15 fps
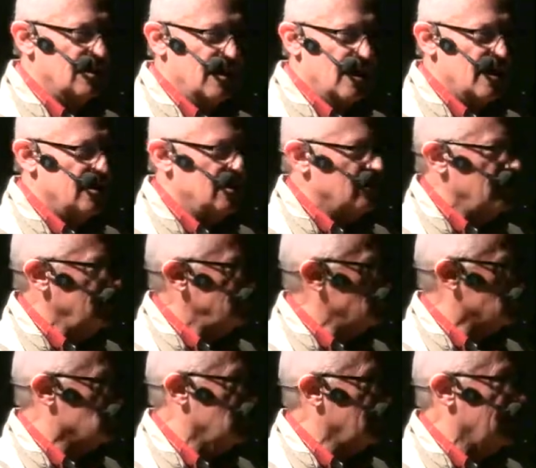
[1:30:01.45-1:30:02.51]
And you know, he just
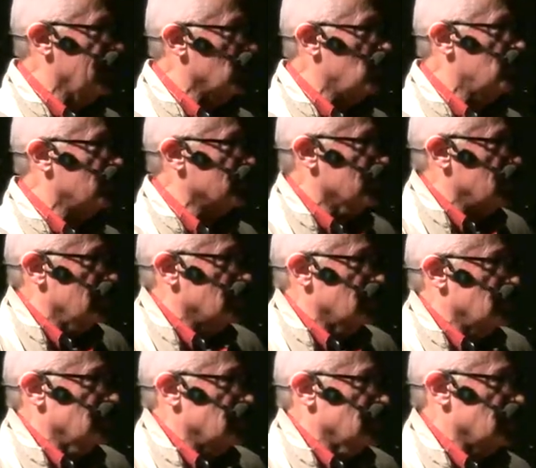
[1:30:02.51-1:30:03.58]
couldn't get over the, the,
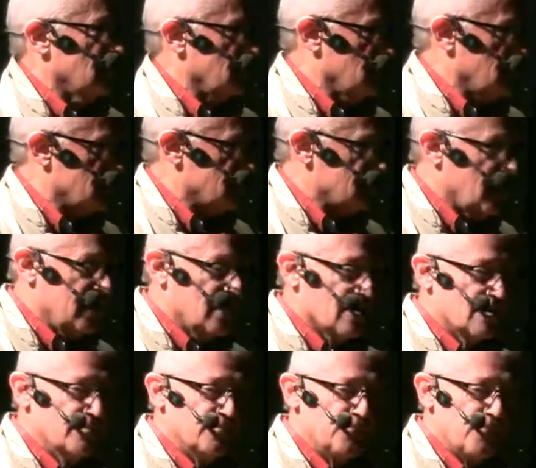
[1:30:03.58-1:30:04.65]
the sight of them.